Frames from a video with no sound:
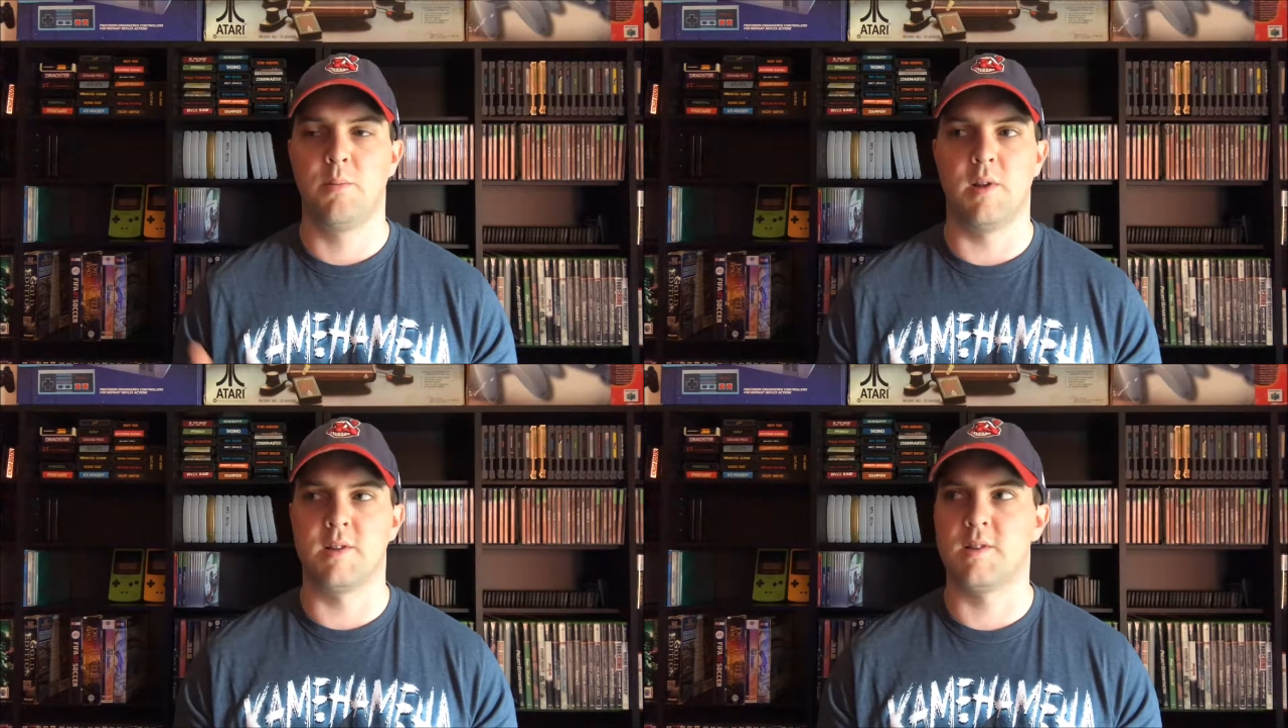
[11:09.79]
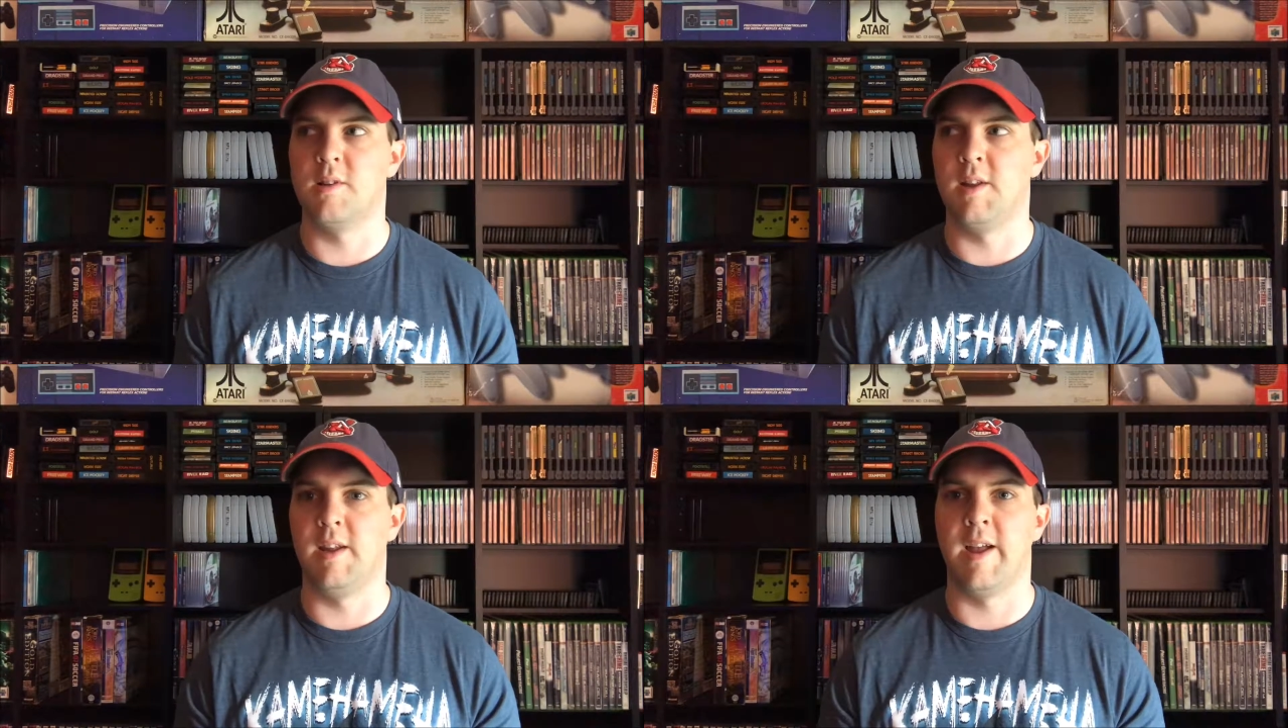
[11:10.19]
Plus
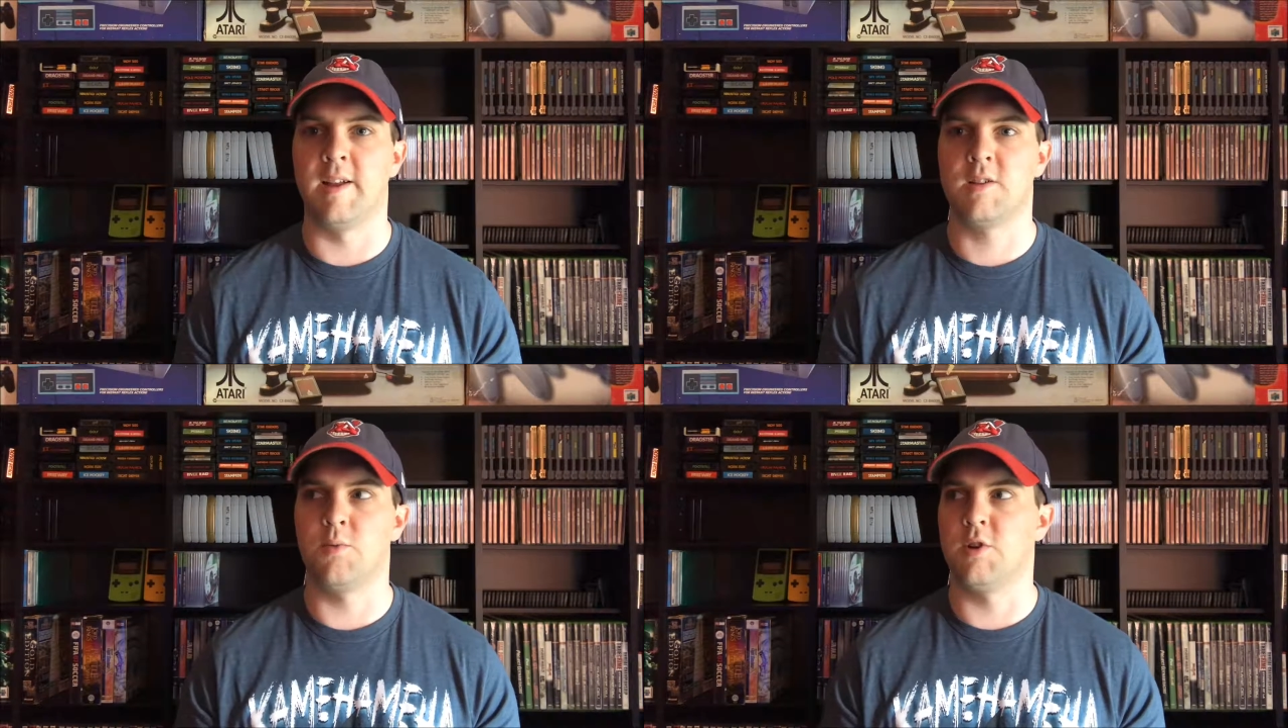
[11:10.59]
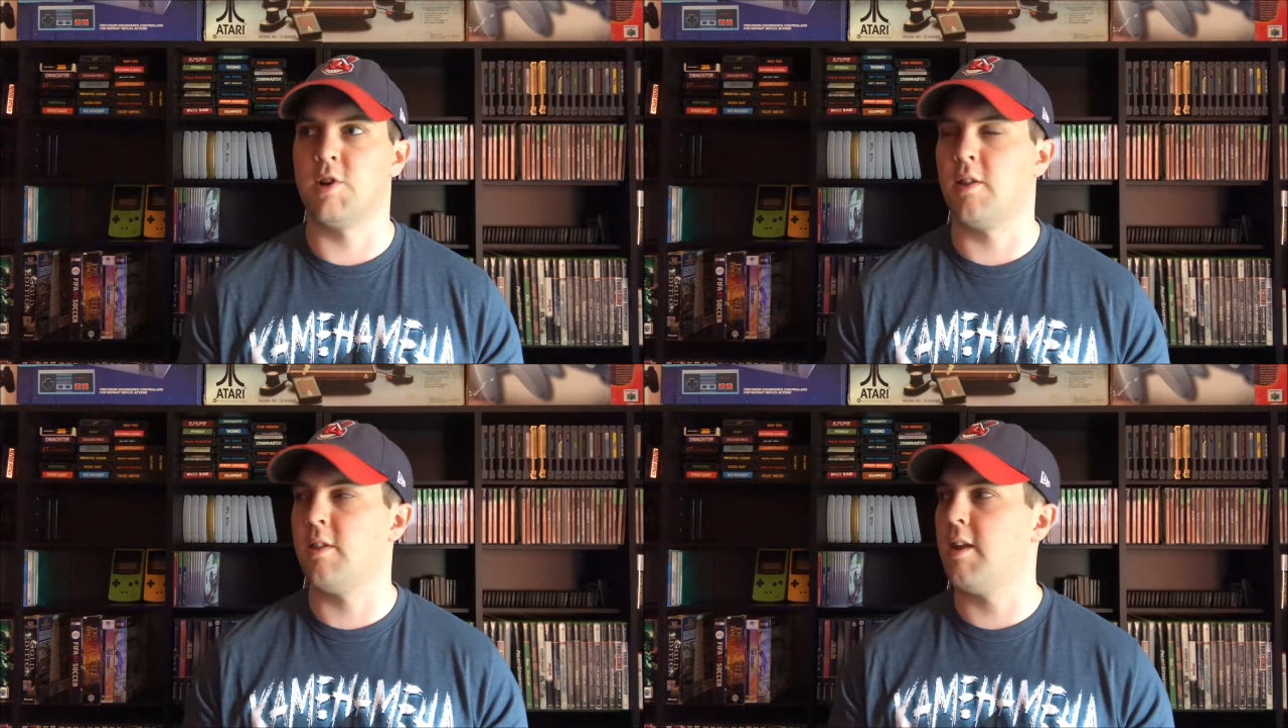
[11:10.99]
the DS, which
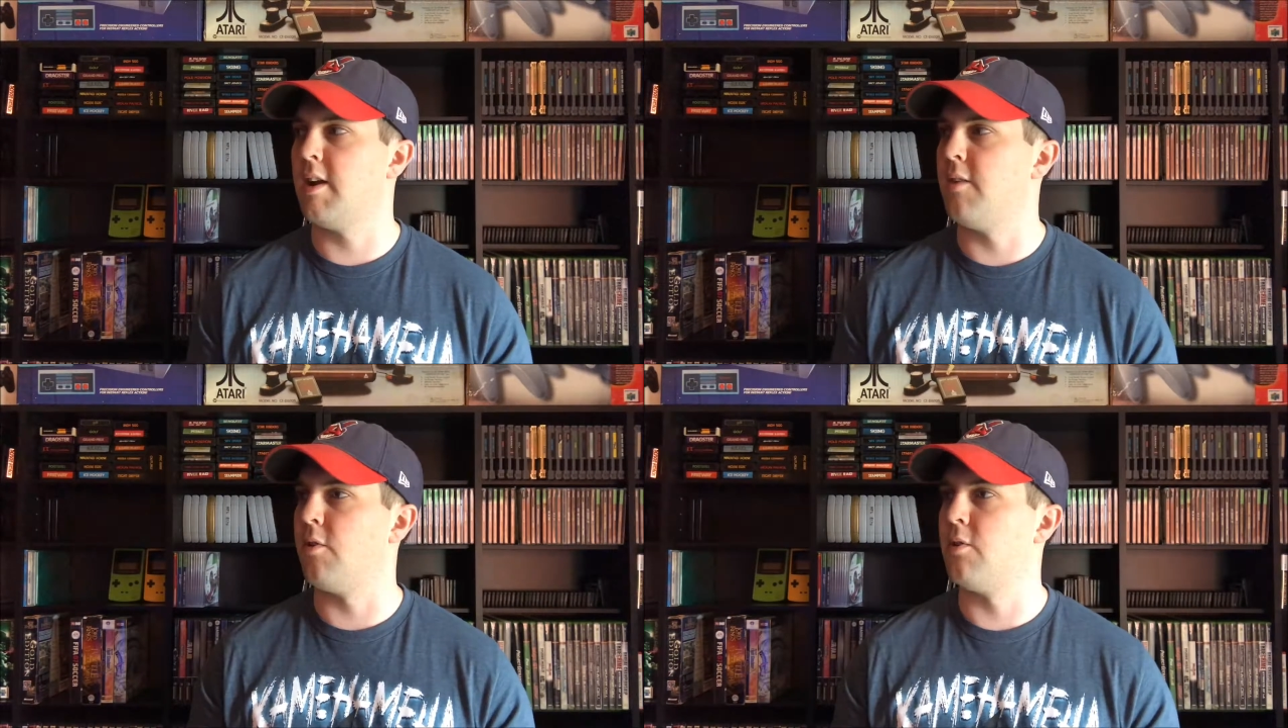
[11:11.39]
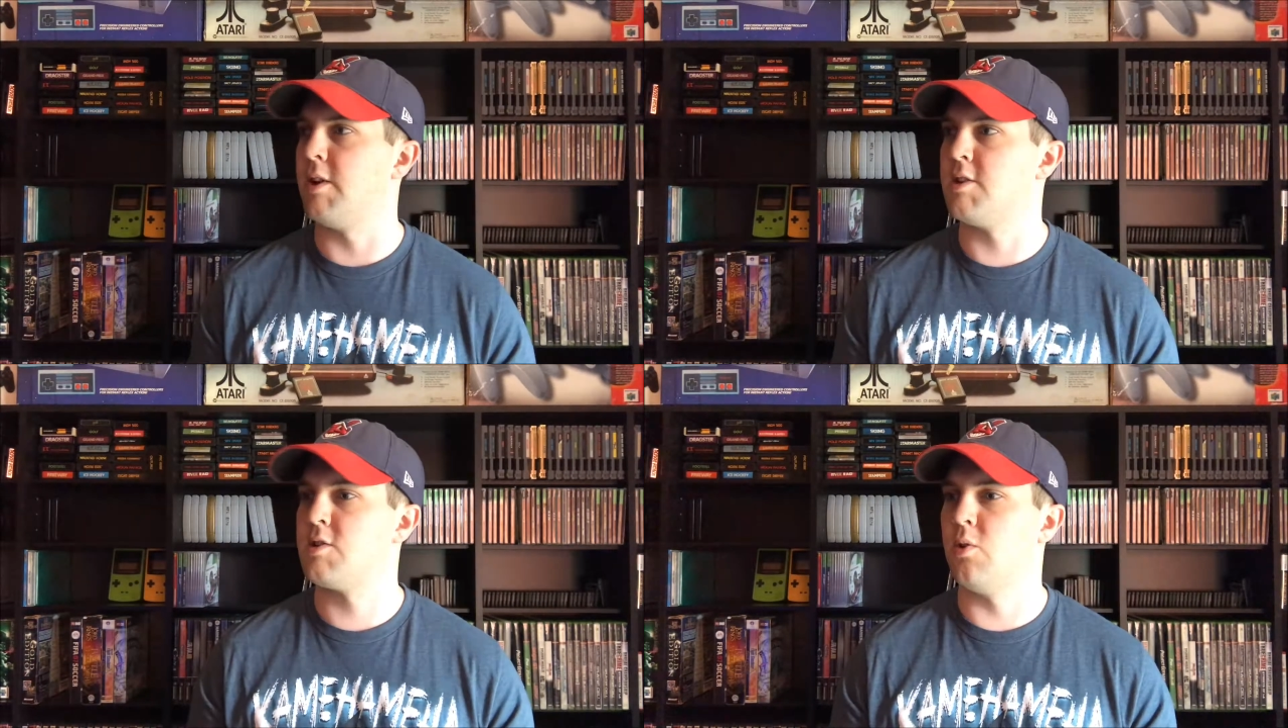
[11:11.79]
I think I've
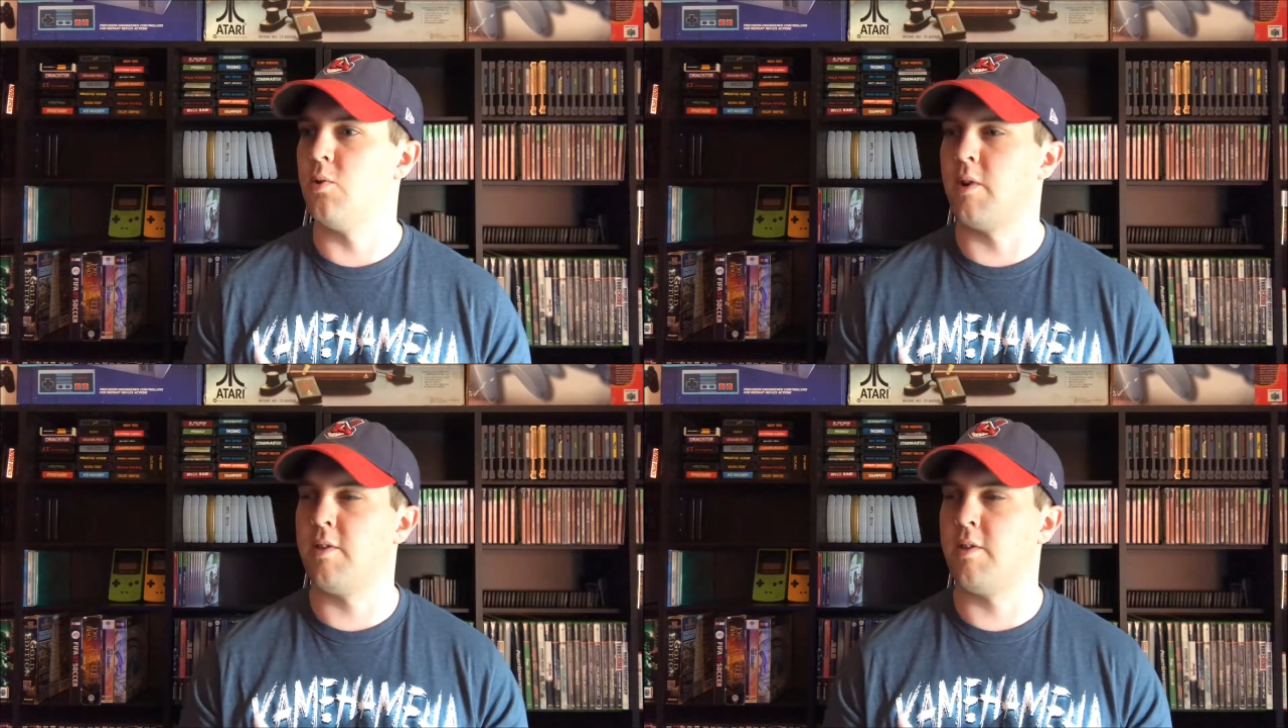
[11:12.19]
already sold.